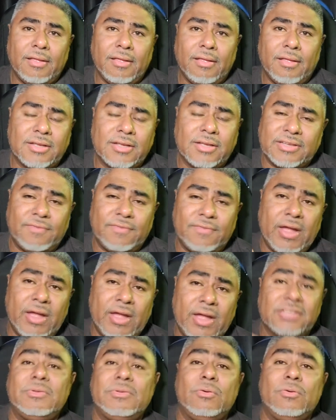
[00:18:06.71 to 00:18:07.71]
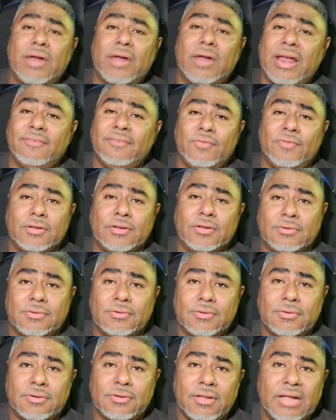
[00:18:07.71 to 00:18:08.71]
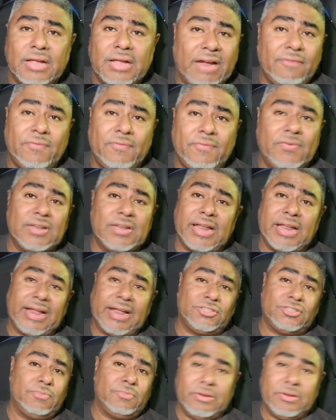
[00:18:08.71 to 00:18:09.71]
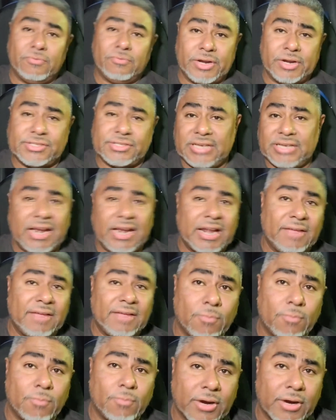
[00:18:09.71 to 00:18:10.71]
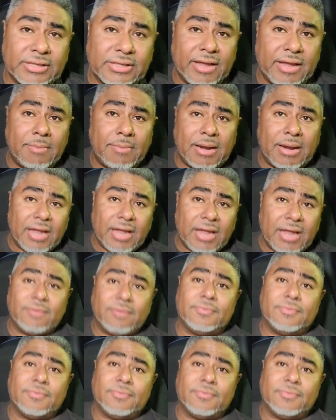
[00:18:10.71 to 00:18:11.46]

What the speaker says: Because if you ask me what I feel like I should be rich and not have to work a day in my life.